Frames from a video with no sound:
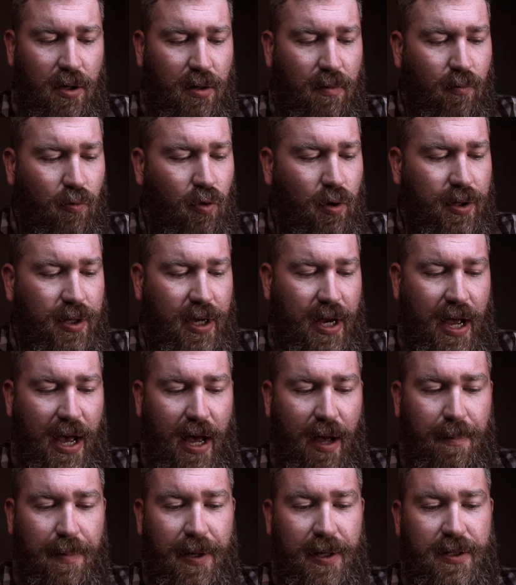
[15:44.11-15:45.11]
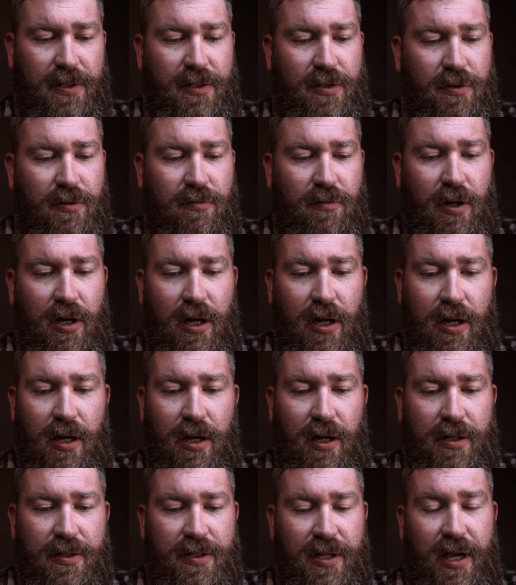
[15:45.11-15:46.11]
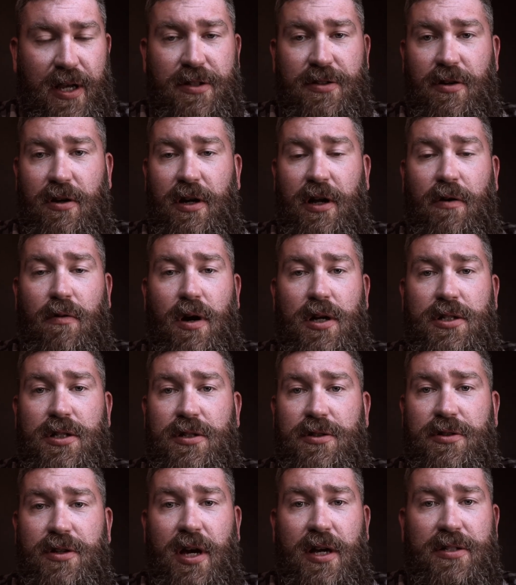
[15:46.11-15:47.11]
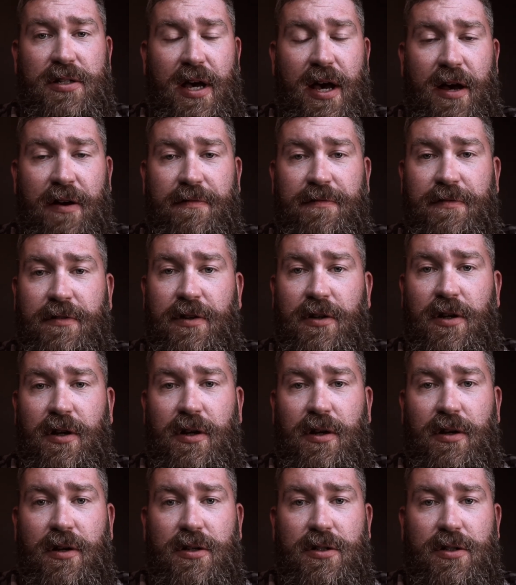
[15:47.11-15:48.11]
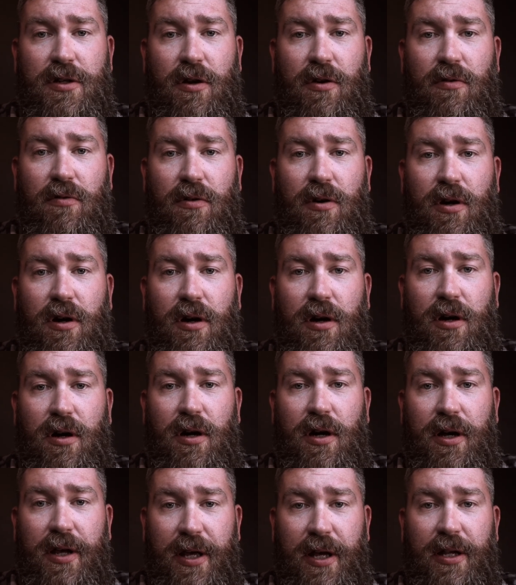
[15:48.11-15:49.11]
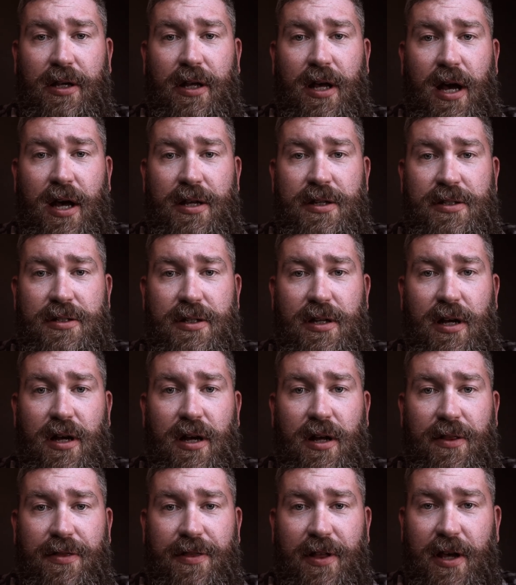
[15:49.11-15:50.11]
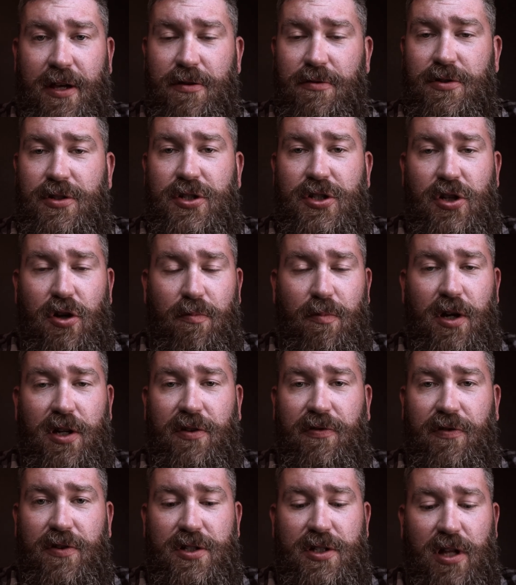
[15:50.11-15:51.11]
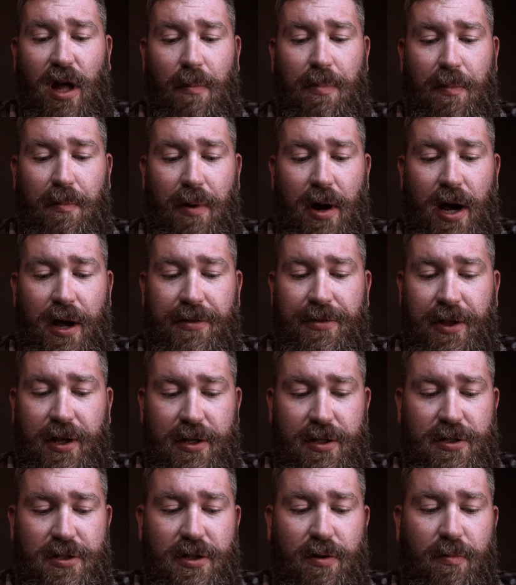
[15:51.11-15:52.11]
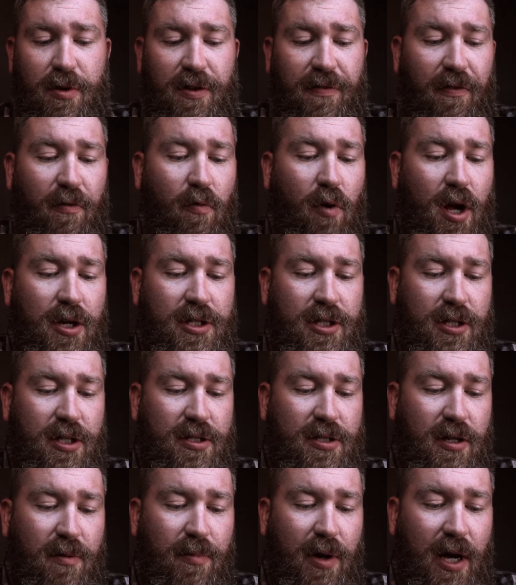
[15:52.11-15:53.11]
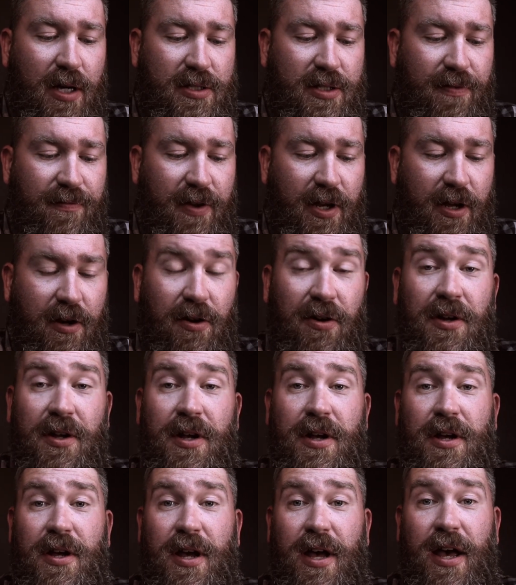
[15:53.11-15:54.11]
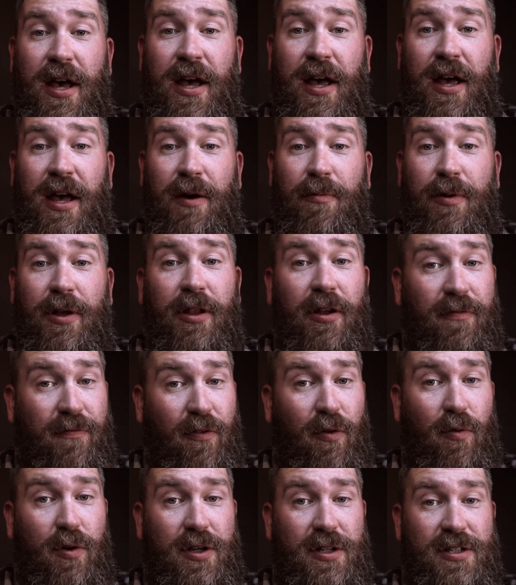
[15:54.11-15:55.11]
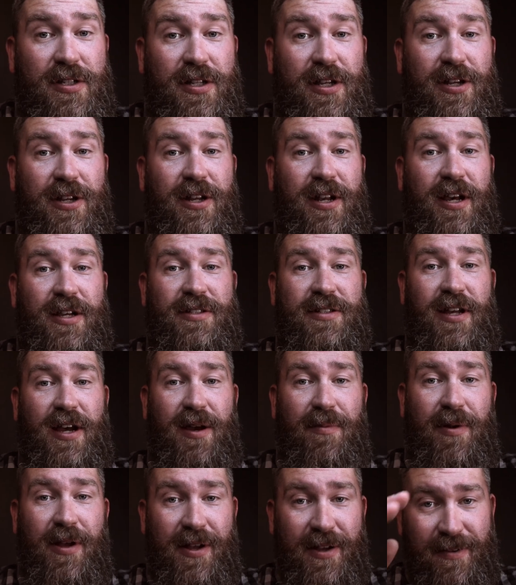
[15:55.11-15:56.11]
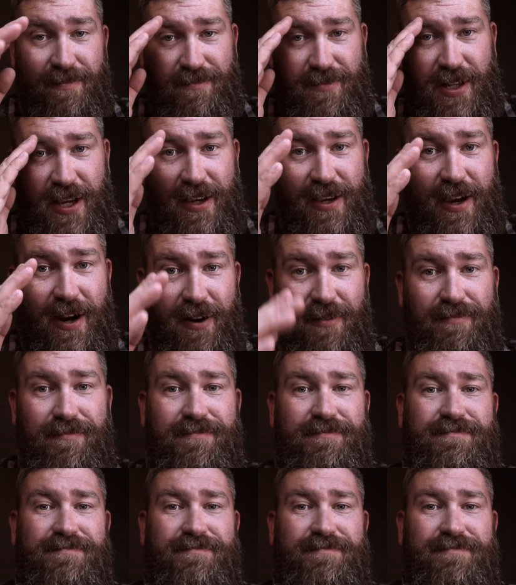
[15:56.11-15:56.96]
More than happy to answer any questions you guys have. So again, guys, thank you so much for stopping by. Thank you so much for watching this unboxing video, and we look forward to seeing you next time. Take care.